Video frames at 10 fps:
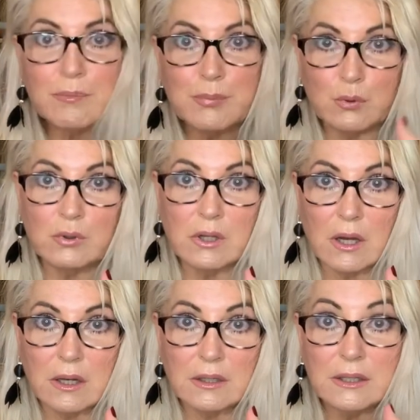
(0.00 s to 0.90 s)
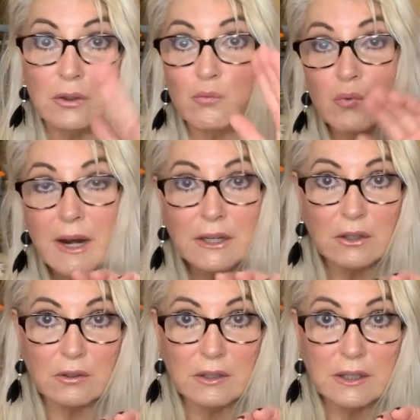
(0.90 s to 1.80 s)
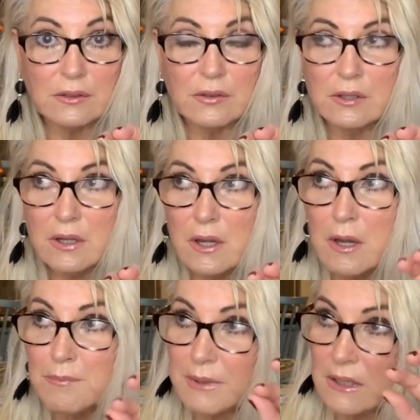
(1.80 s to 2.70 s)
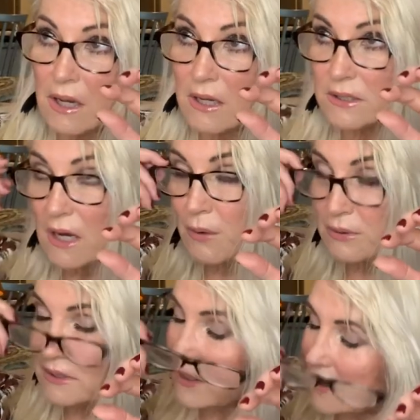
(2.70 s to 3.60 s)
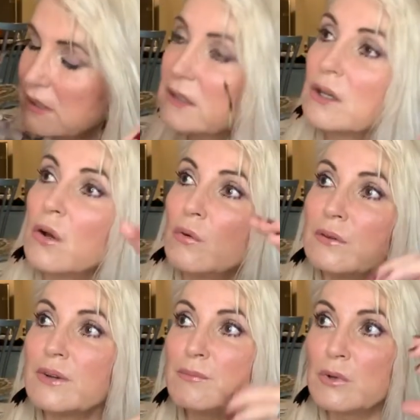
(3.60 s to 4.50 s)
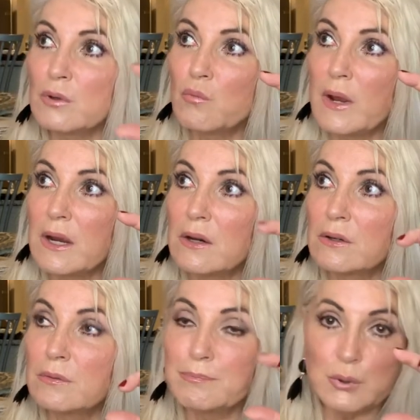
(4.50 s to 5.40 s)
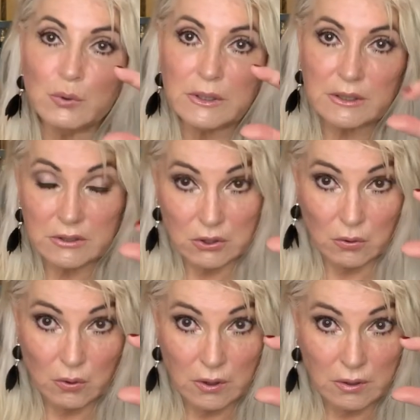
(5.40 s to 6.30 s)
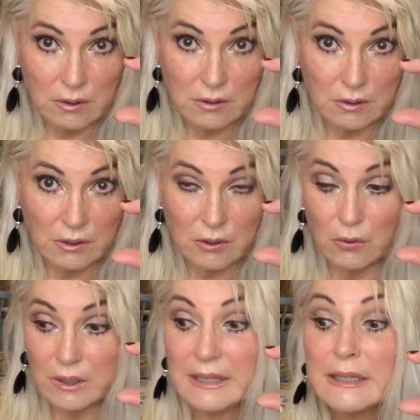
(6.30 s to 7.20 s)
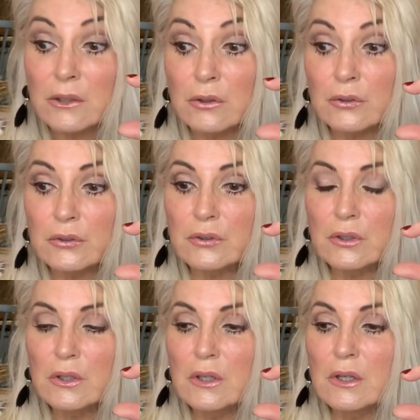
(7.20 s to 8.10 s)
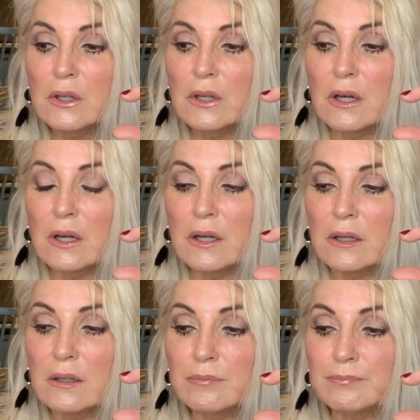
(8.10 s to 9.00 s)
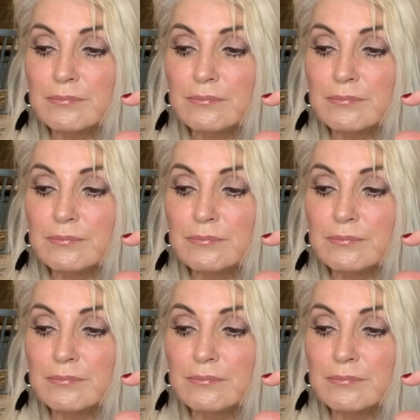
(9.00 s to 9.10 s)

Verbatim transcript: the boot cut in the regular length because I was thinking, oh, if I'm going to wear booties or, you know, heels, uh,